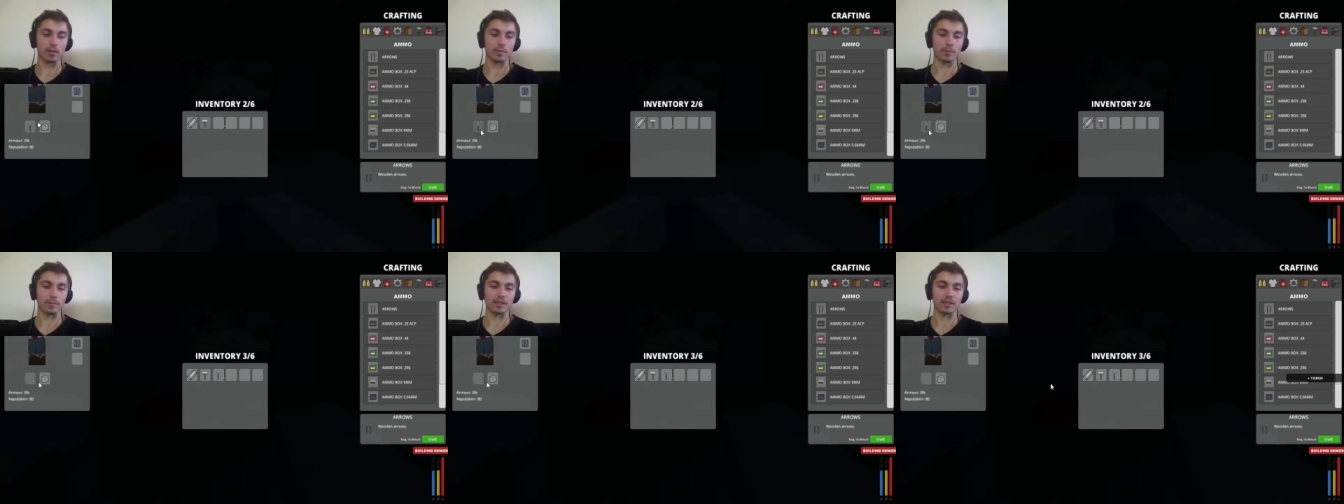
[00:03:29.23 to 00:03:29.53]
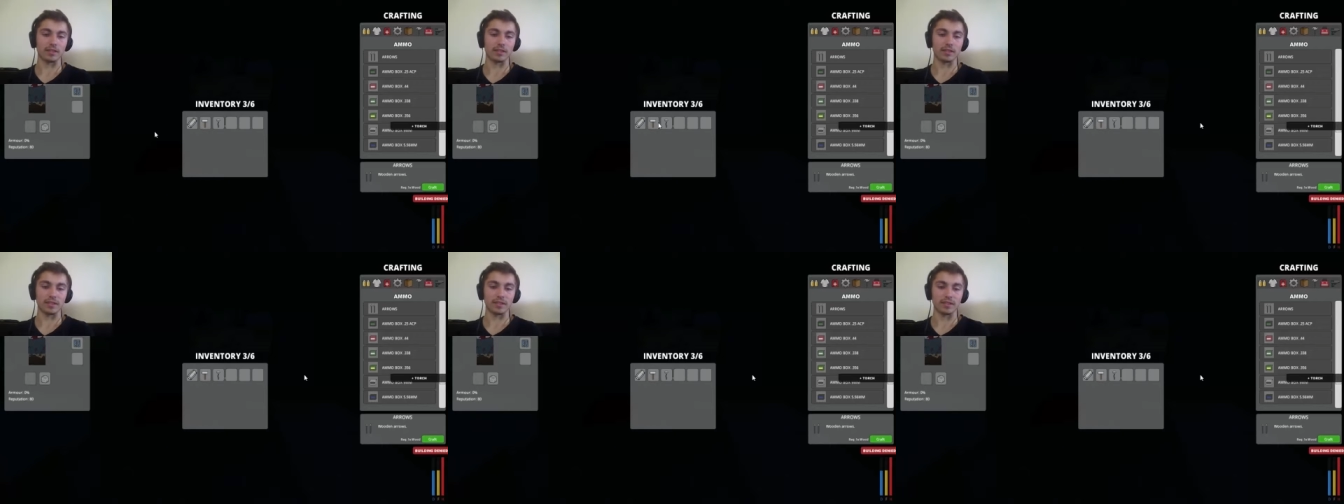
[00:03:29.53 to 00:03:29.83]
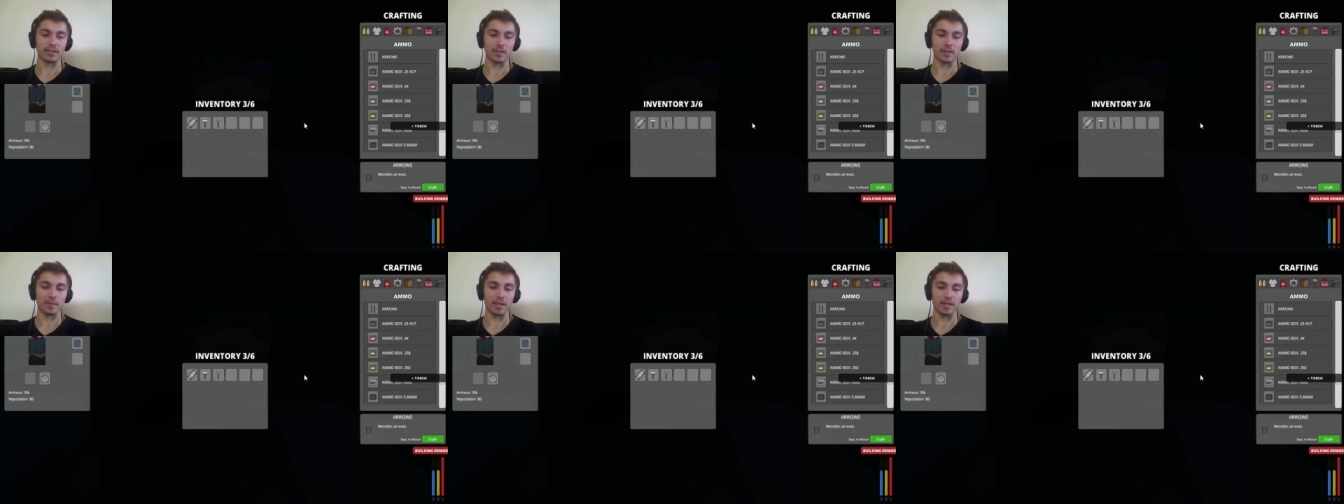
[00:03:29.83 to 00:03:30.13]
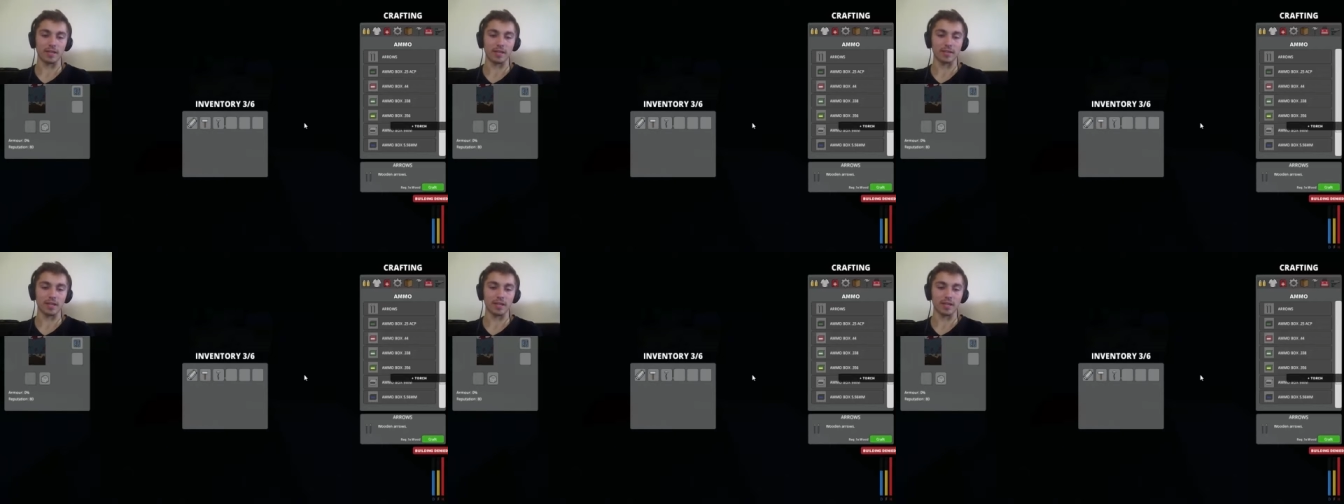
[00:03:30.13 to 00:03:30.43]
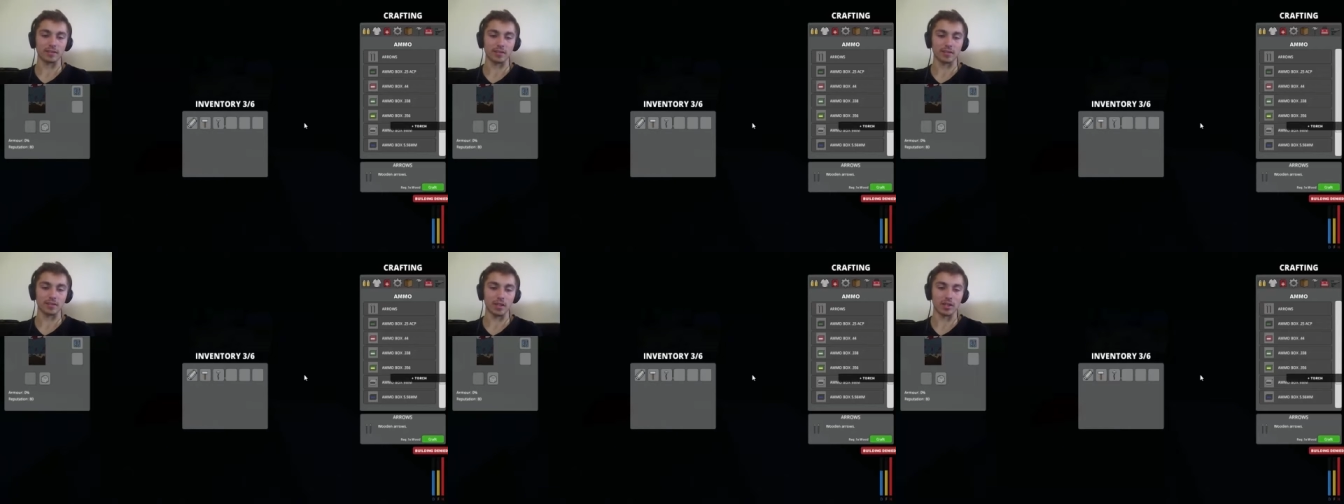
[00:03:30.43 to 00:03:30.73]
I meant I meant to keep that in there,
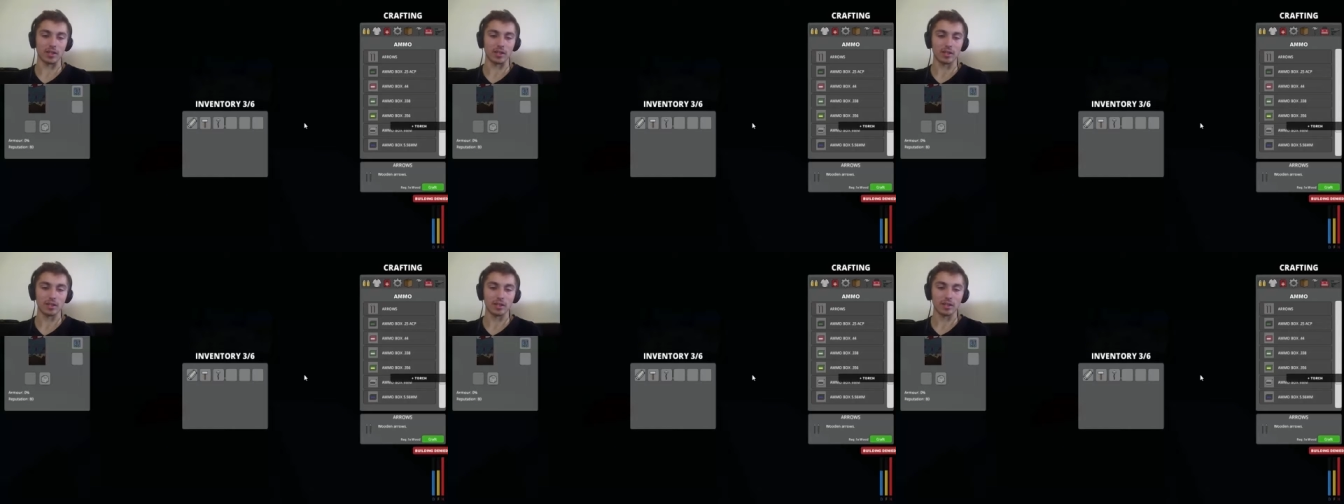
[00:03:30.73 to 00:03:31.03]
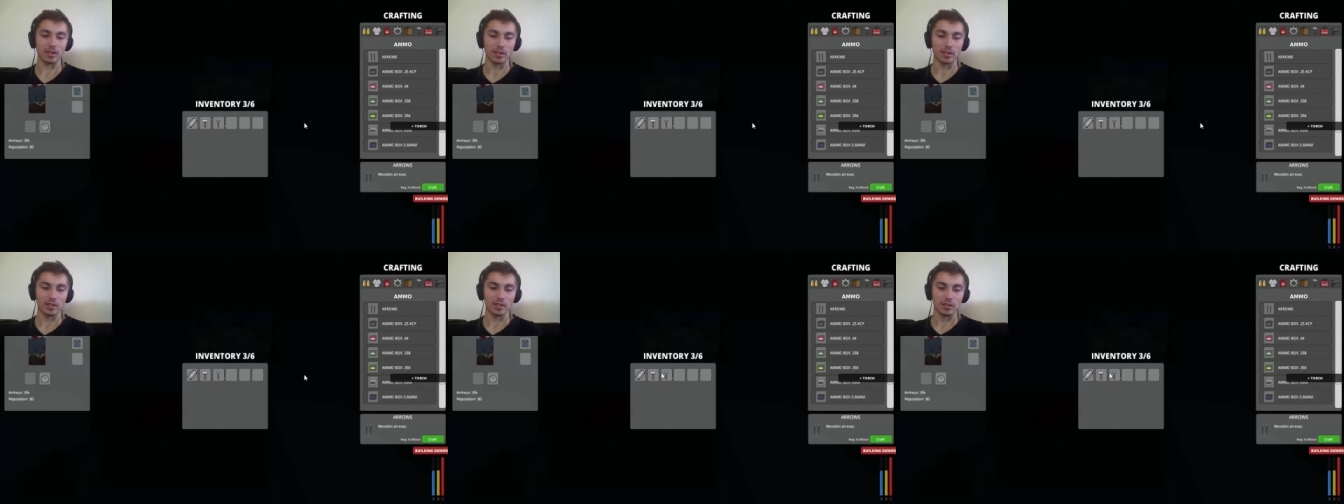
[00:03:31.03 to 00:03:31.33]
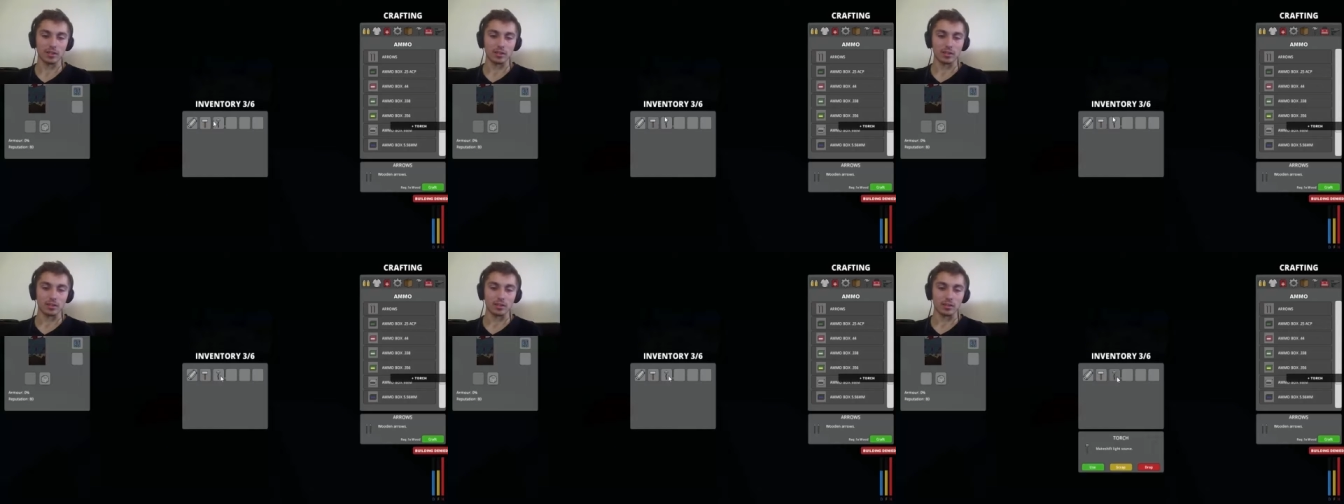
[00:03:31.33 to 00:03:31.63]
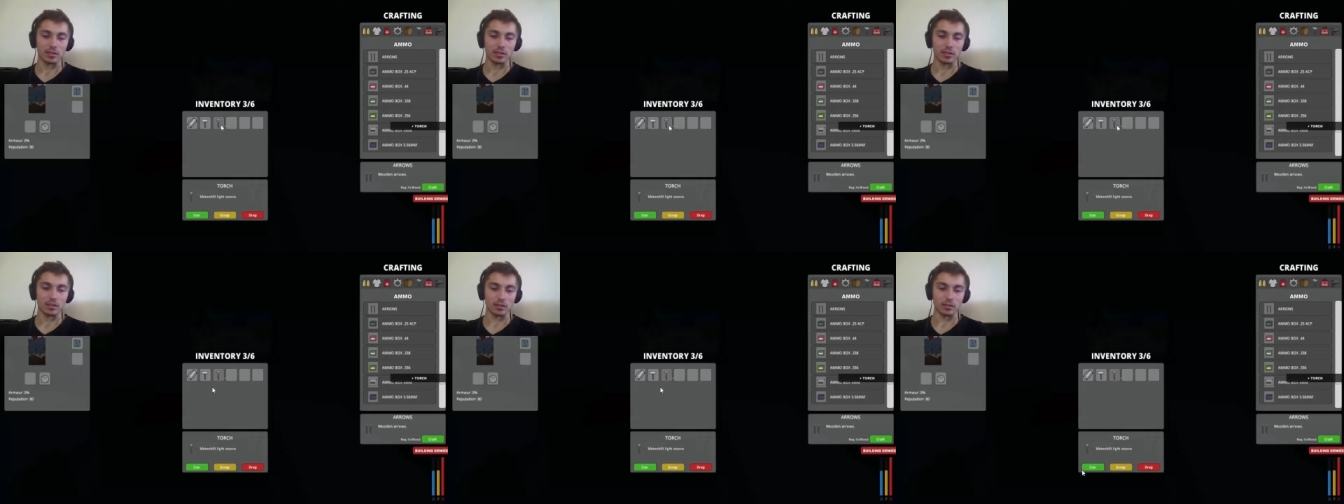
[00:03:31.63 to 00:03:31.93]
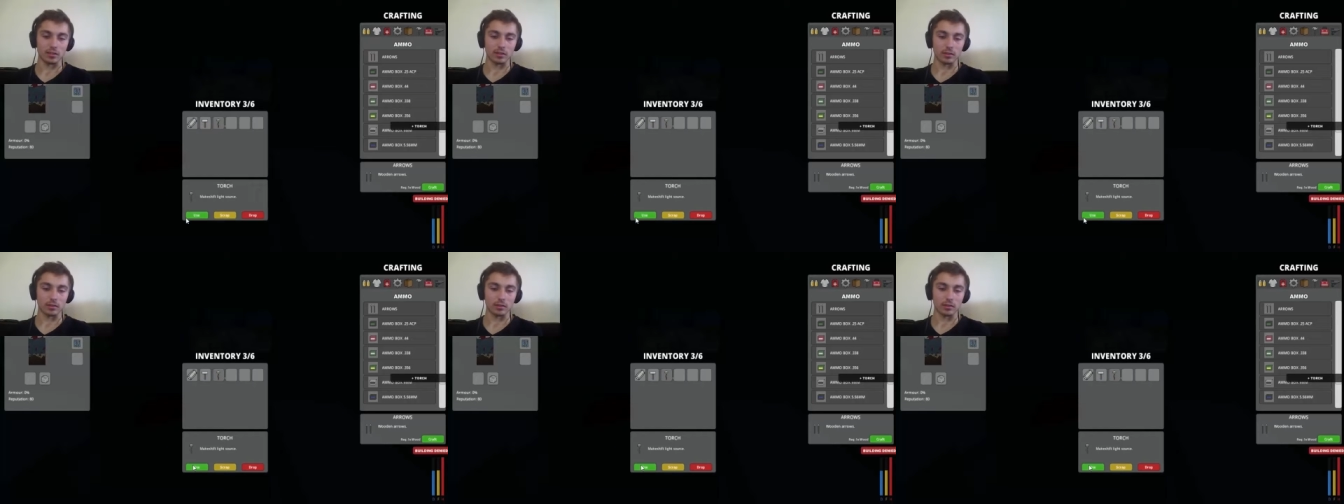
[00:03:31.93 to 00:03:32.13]
sorry. Right.